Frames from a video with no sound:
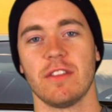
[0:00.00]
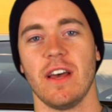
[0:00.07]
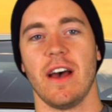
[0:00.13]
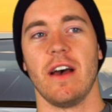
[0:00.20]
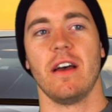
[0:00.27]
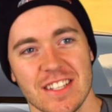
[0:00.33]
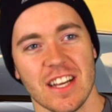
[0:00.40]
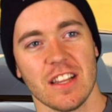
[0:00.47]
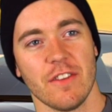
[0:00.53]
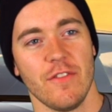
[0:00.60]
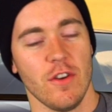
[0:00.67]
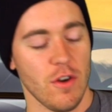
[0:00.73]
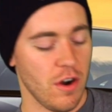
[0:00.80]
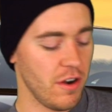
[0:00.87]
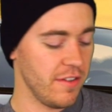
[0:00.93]
that. Seth, have
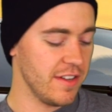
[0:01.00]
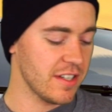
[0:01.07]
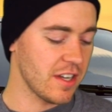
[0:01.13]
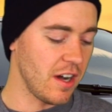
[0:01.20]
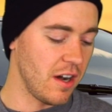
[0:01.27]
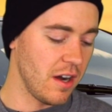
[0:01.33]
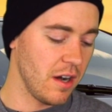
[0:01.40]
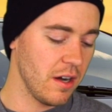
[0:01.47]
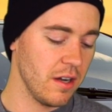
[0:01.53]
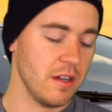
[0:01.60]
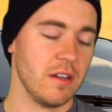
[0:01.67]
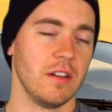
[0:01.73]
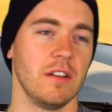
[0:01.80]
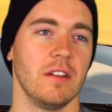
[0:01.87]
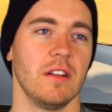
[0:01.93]
you heard of this car?
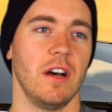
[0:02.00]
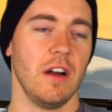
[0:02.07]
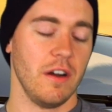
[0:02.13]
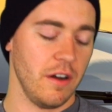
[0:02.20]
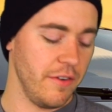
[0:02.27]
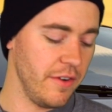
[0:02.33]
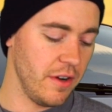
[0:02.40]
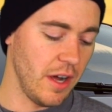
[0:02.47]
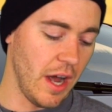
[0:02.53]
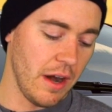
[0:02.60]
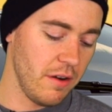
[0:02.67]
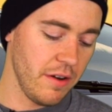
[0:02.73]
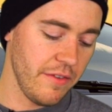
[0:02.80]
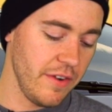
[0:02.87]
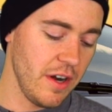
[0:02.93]
I
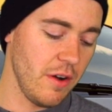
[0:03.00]
don't even